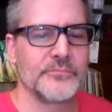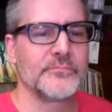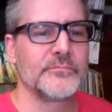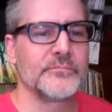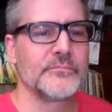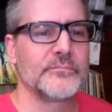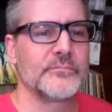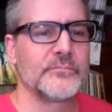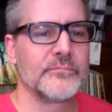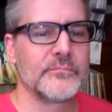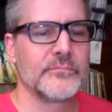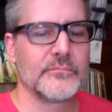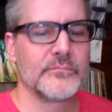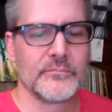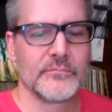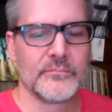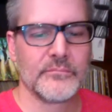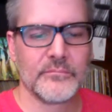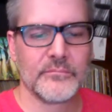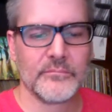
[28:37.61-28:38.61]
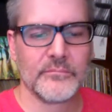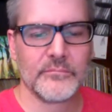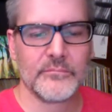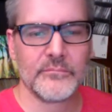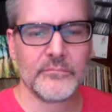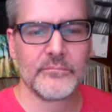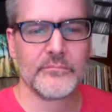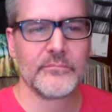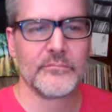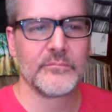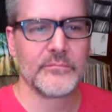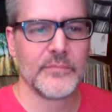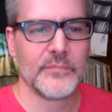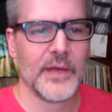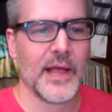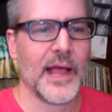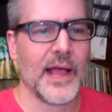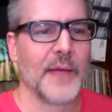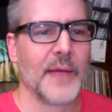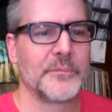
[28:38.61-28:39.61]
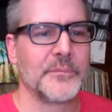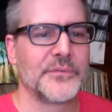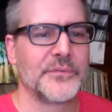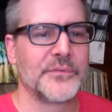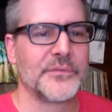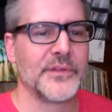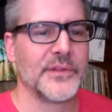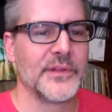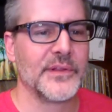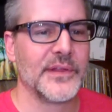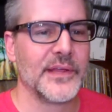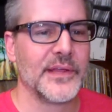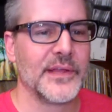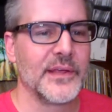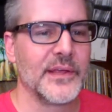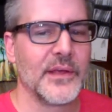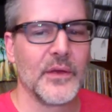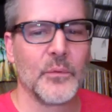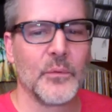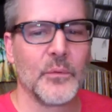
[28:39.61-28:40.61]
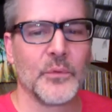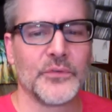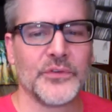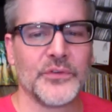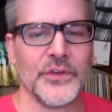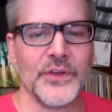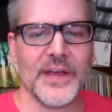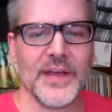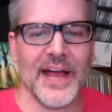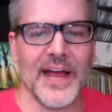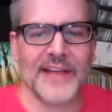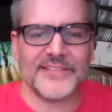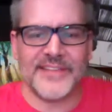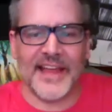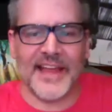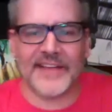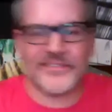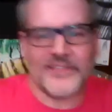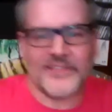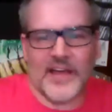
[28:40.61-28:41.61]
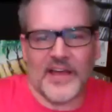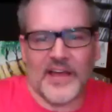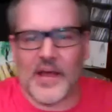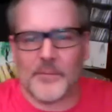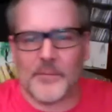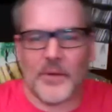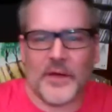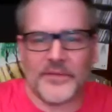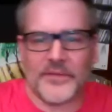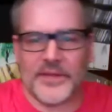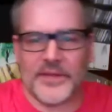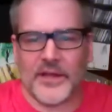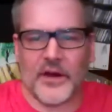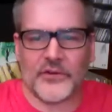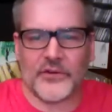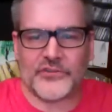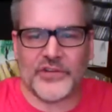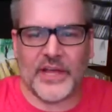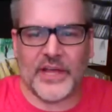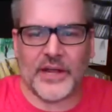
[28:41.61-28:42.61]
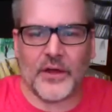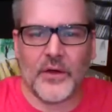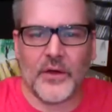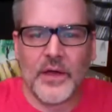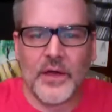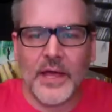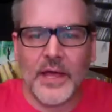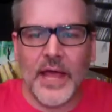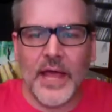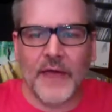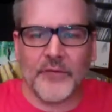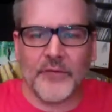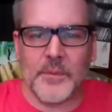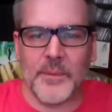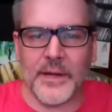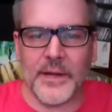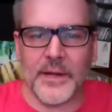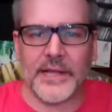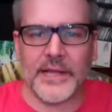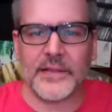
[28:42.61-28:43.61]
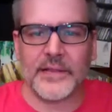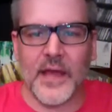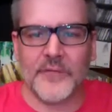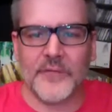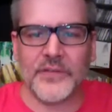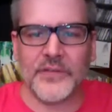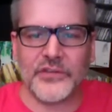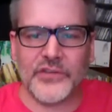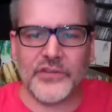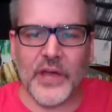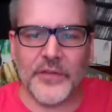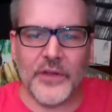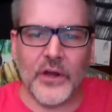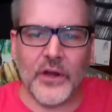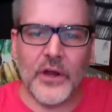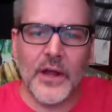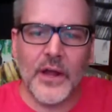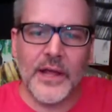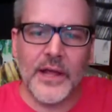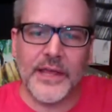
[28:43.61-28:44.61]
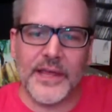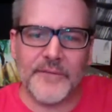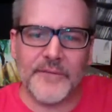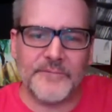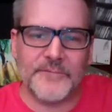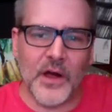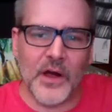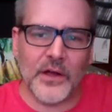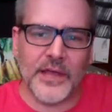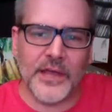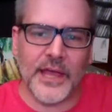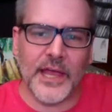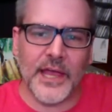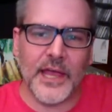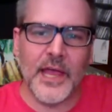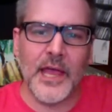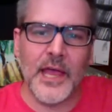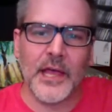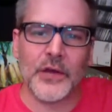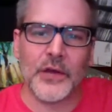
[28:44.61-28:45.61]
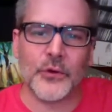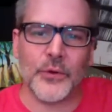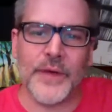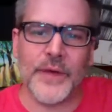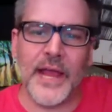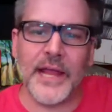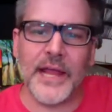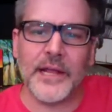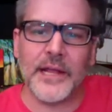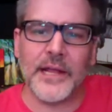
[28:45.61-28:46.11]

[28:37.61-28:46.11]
Thank you. Absolutely. See you guys next time on the Art Channel. Everybody, love each other. Get funky. Create